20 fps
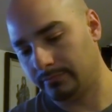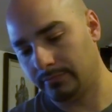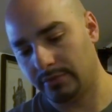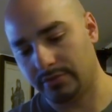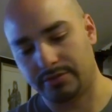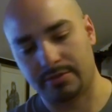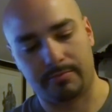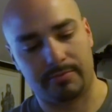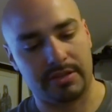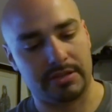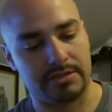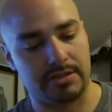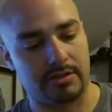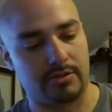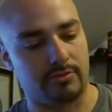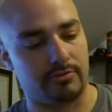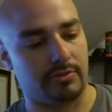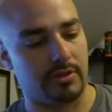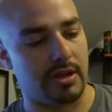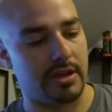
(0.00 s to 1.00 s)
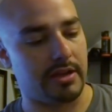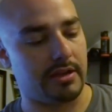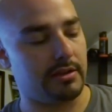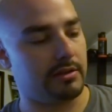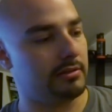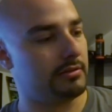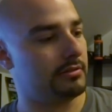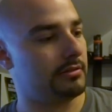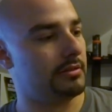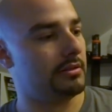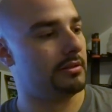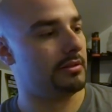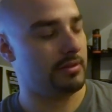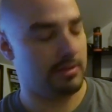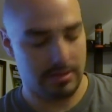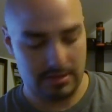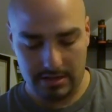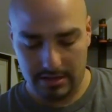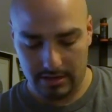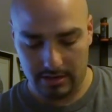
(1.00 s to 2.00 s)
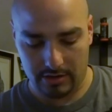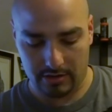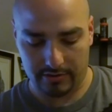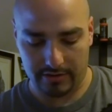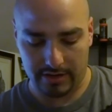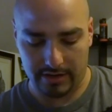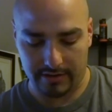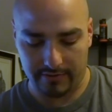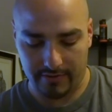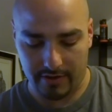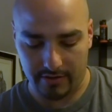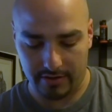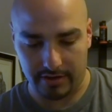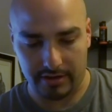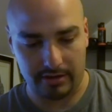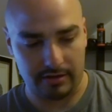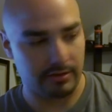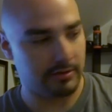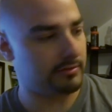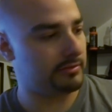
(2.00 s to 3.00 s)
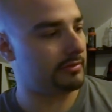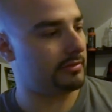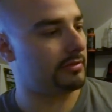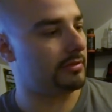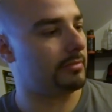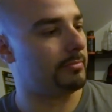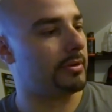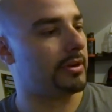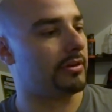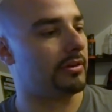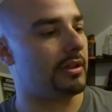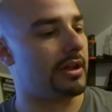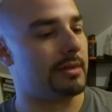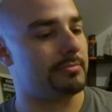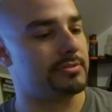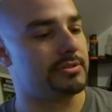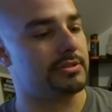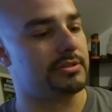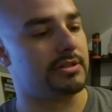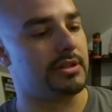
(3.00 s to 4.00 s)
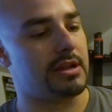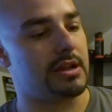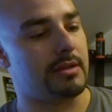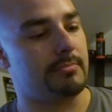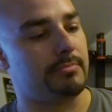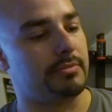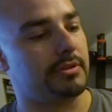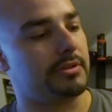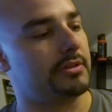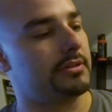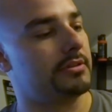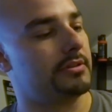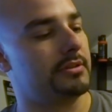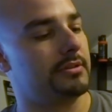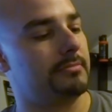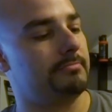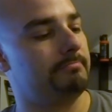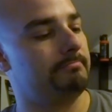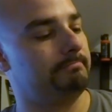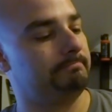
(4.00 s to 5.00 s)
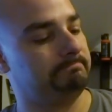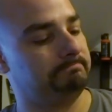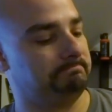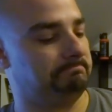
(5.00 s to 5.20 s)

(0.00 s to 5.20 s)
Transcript: There's some things I don't like, you know, that I've already, the barrel options and that, but I'll